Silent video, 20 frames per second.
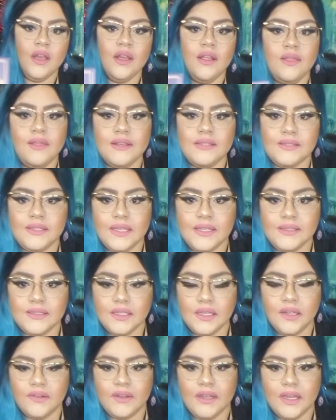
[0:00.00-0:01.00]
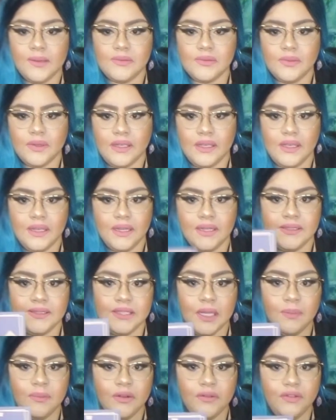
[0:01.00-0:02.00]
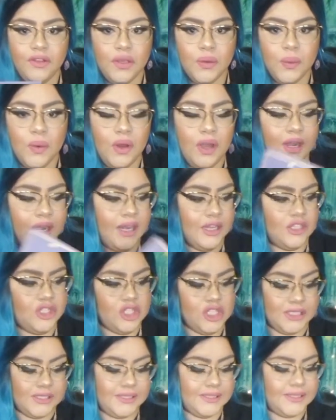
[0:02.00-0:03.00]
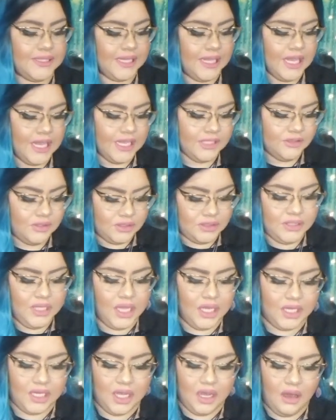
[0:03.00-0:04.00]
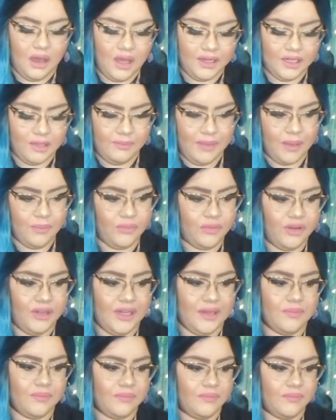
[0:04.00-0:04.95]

The Six of Cups right here. Some of you are just stuck on a memory.